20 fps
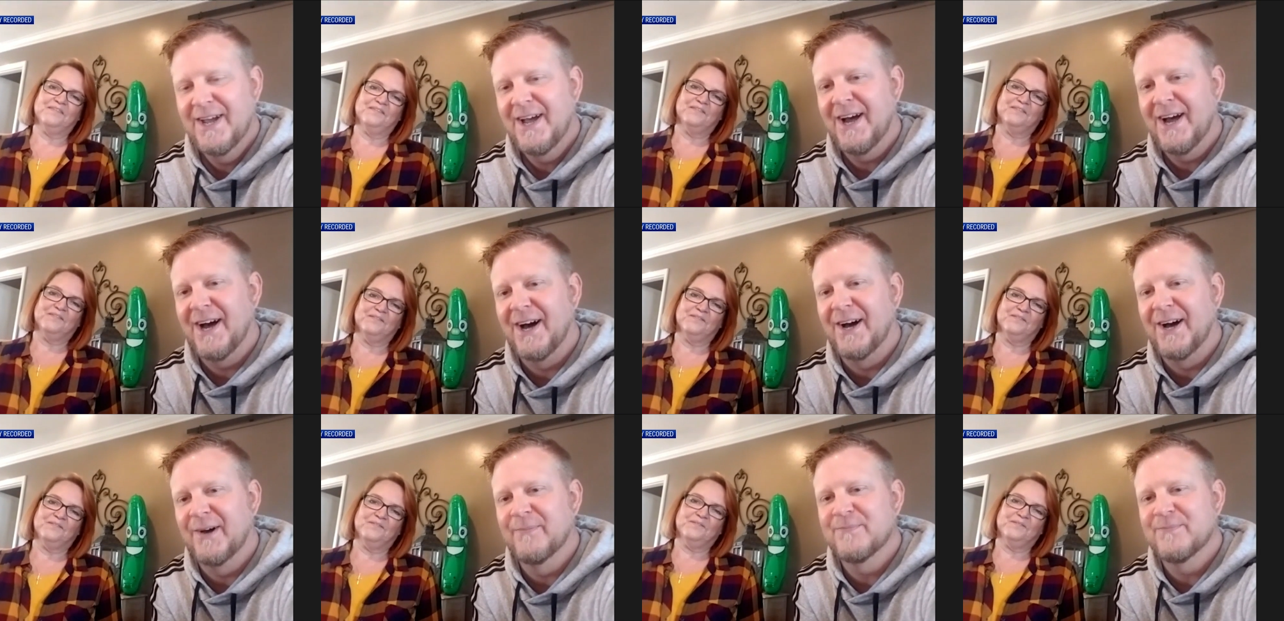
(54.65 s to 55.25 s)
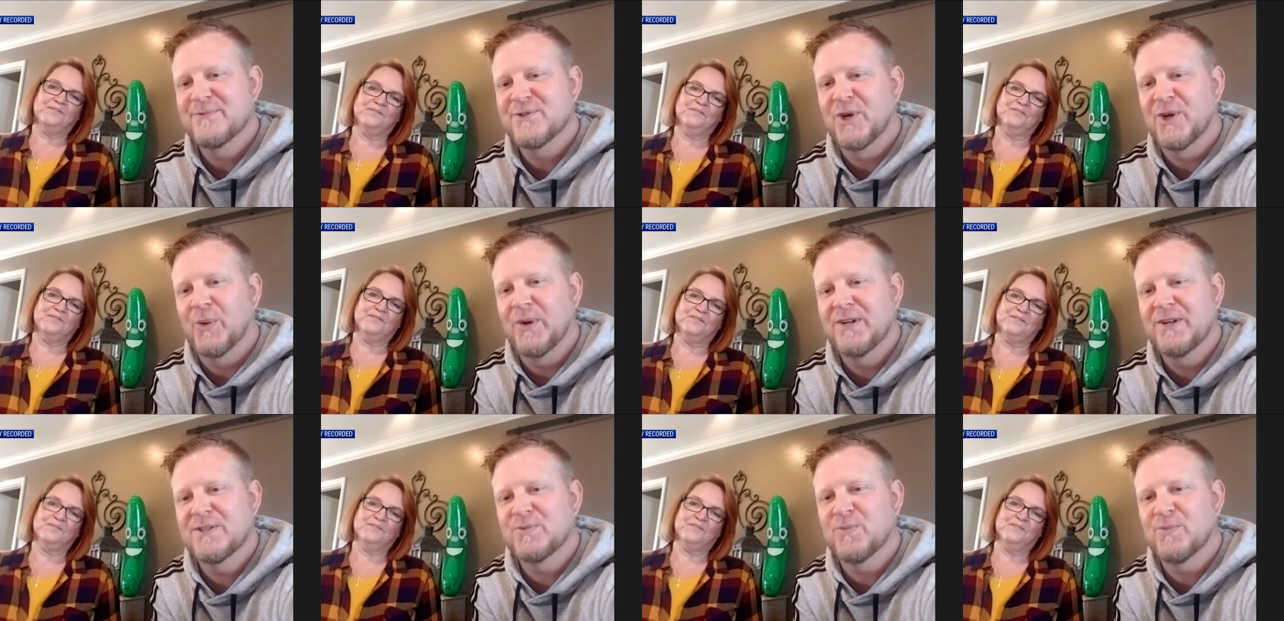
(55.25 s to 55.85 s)
Speaker 1: Um, so
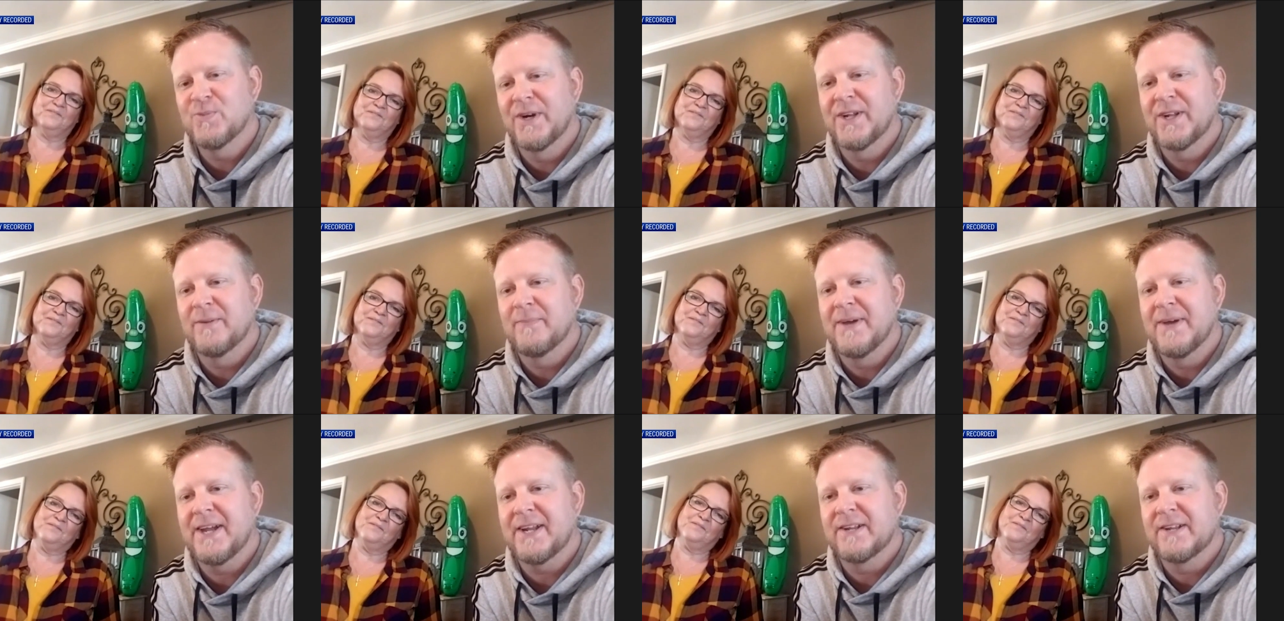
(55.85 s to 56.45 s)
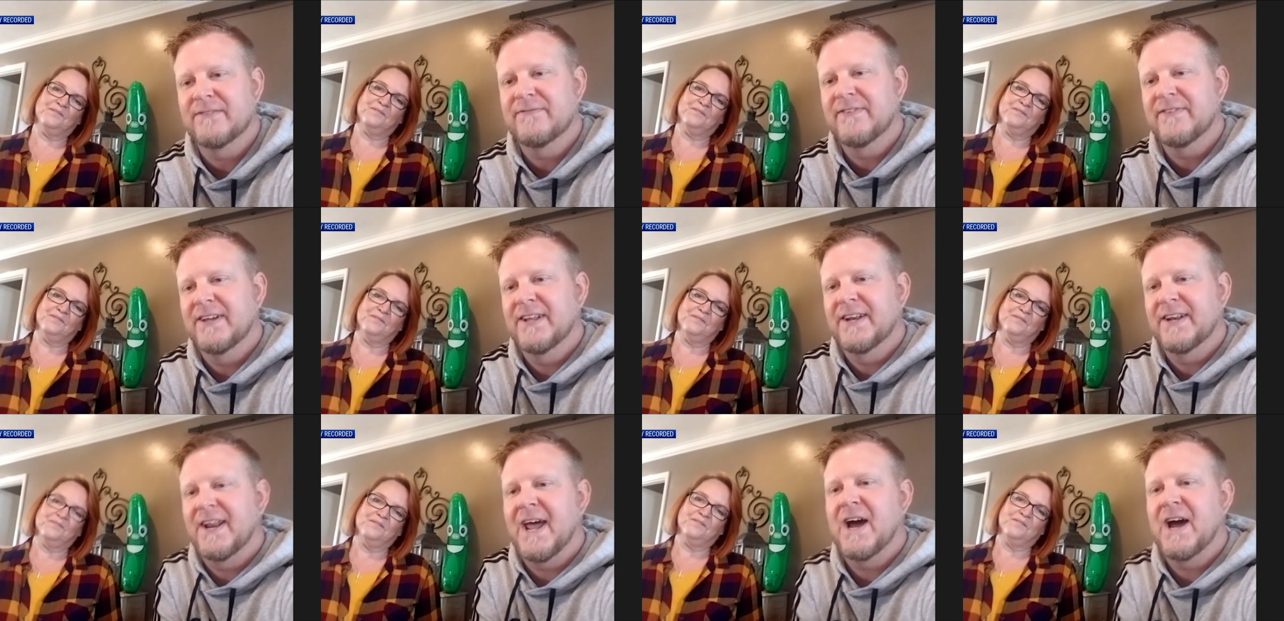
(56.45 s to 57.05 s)
we just wanted to make an
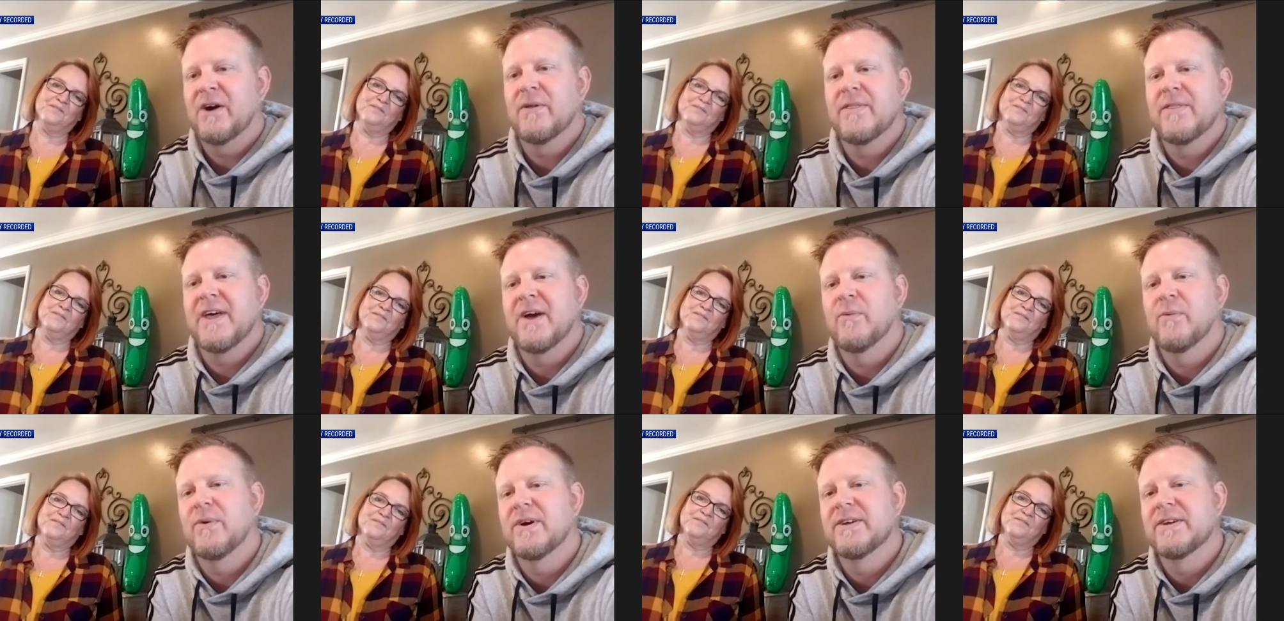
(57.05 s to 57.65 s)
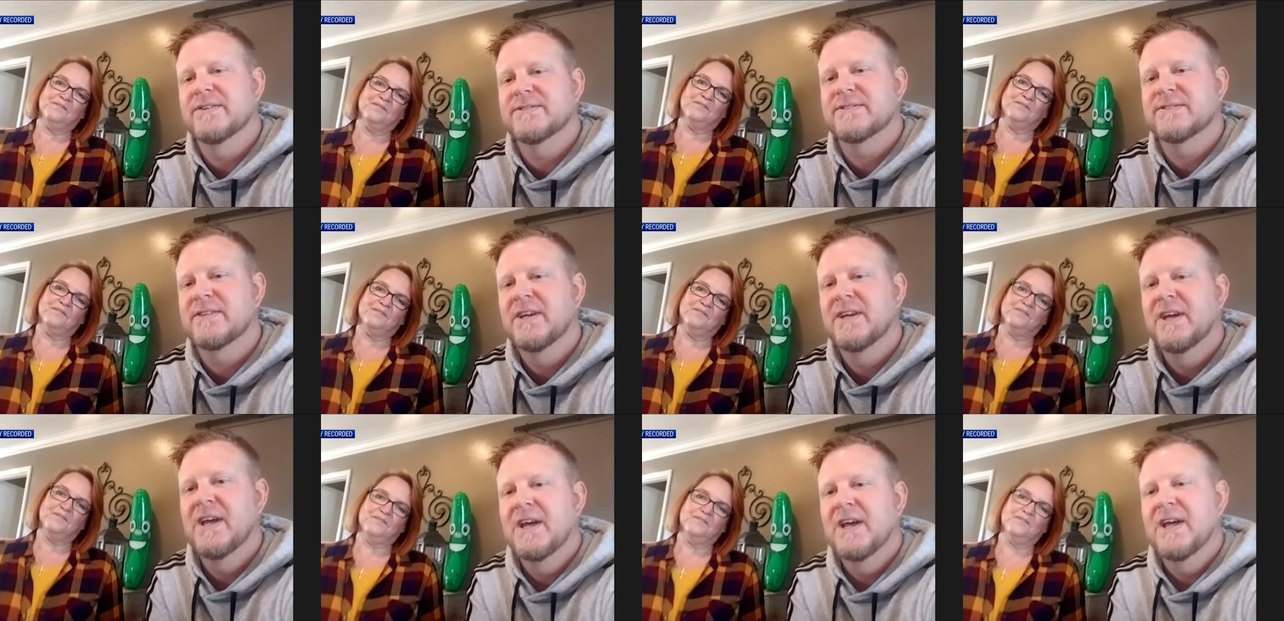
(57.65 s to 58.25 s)
event now that was
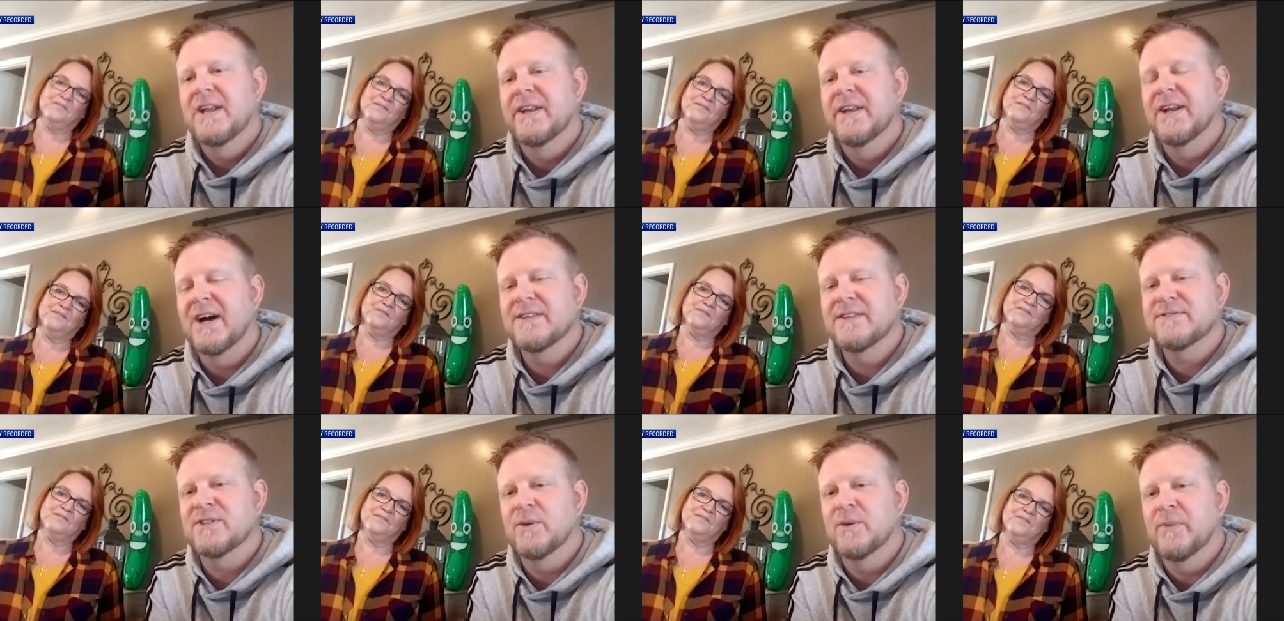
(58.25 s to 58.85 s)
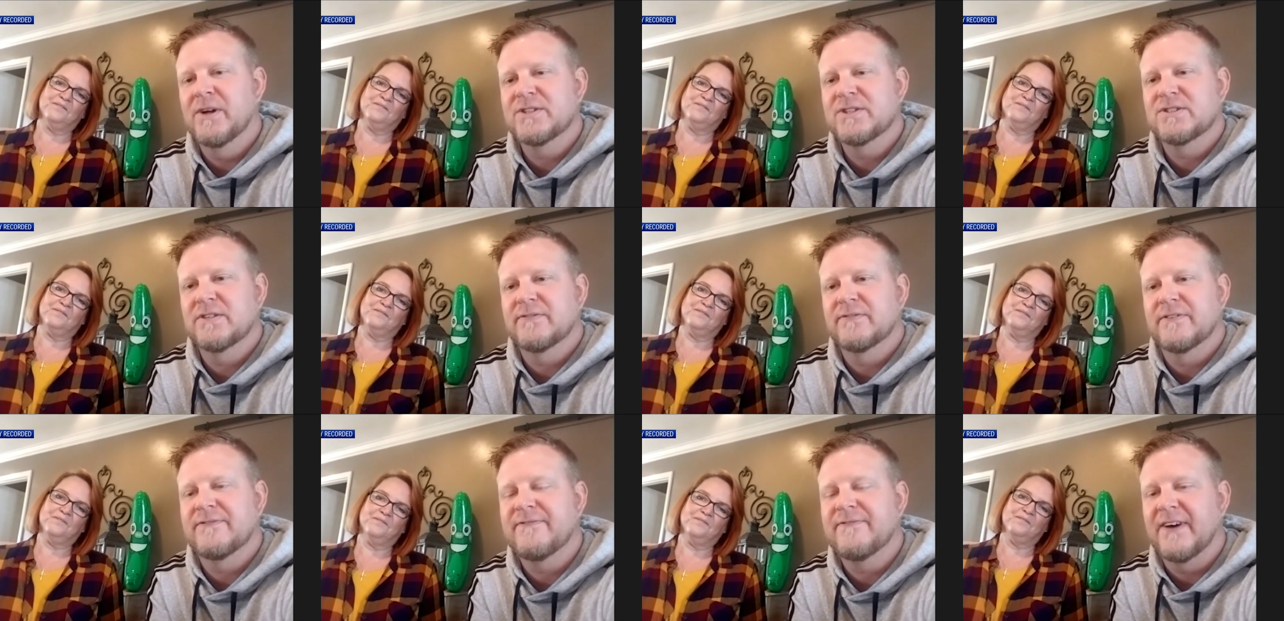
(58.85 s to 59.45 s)
not so much of
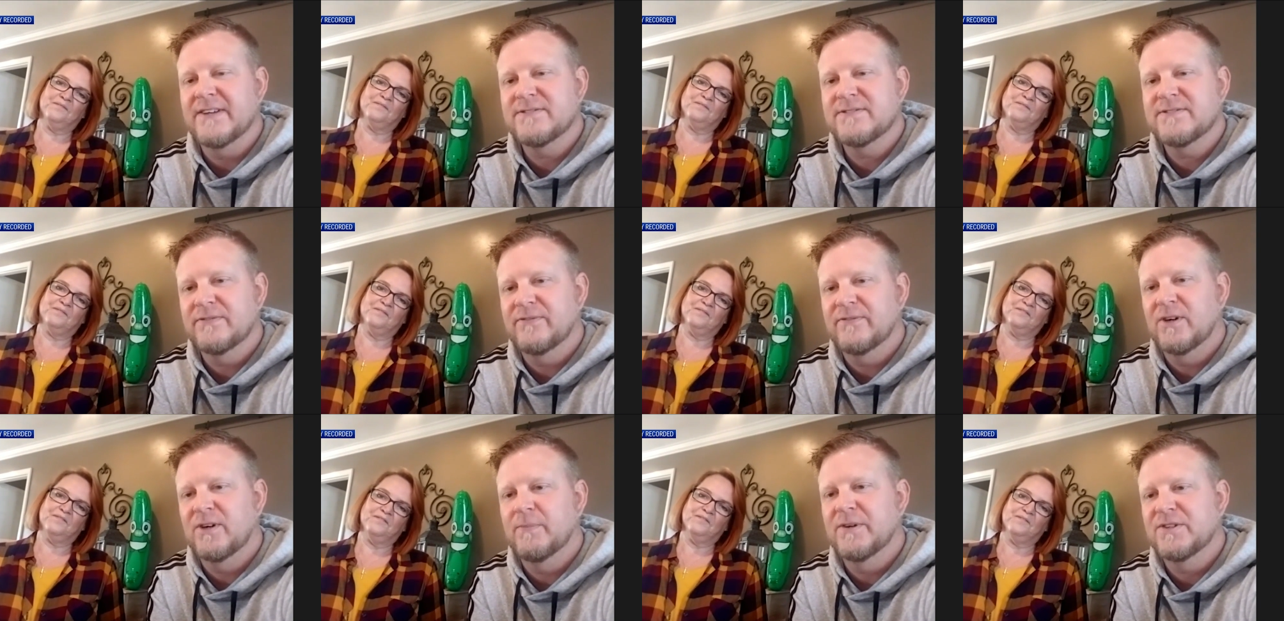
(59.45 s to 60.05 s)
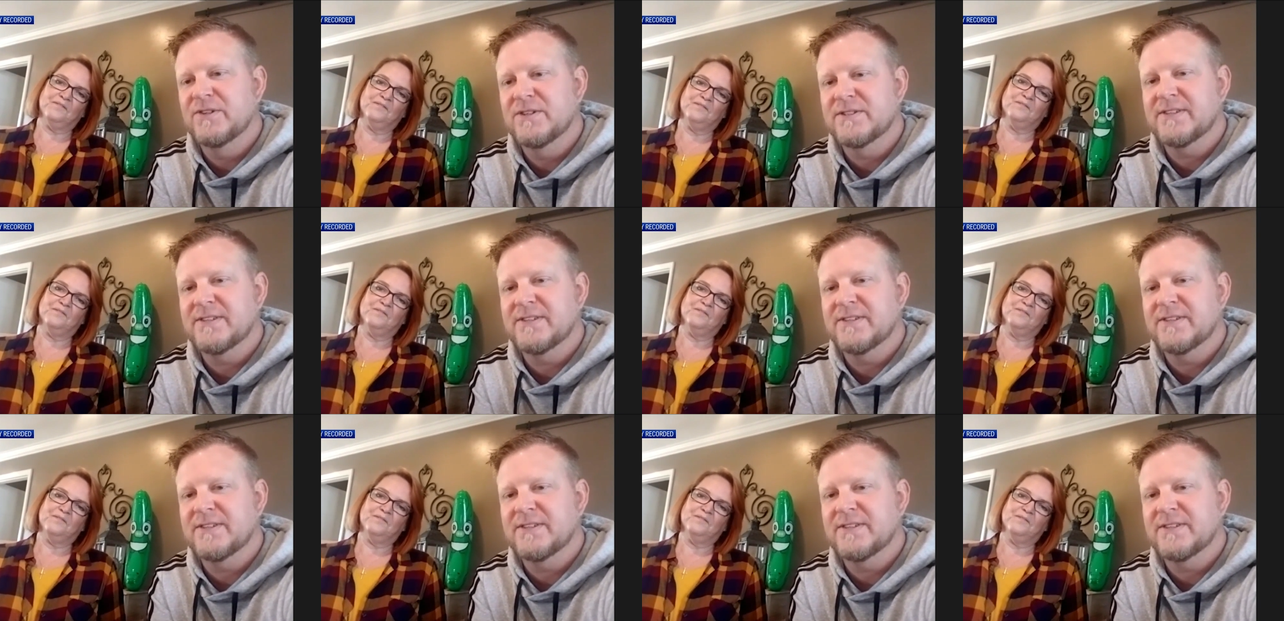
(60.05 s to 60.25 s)
a festival, but just